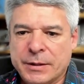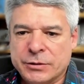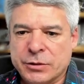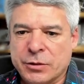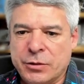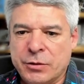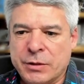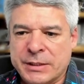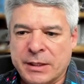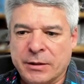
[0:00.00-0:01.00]
So you
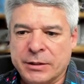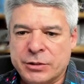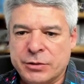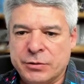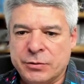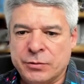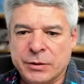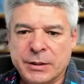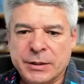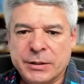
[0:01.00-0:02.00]
can tell it to
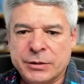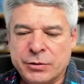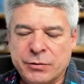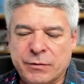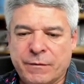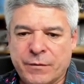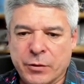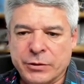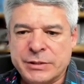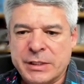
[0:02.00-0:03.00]

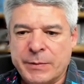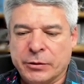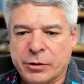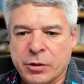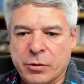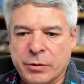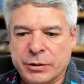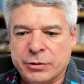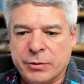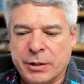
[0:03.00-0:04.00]
force email to go
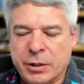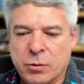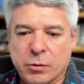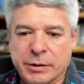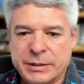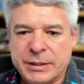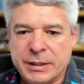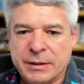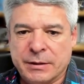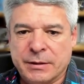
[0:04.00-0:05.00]
into a
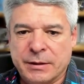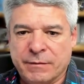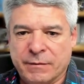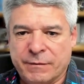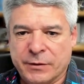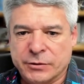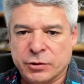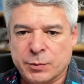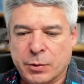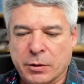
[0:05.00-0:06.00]
quarantine if it fails
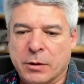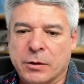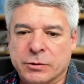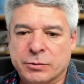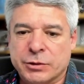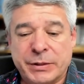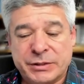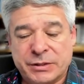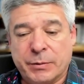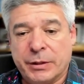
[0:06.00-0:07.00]
those protocols, which
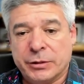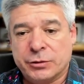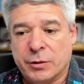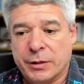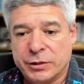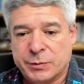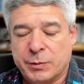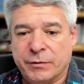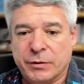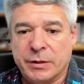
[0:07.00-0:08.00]
means somebody is trying to
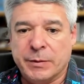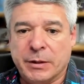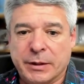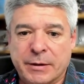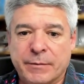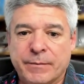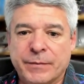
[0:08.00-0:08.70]
spoof your email account.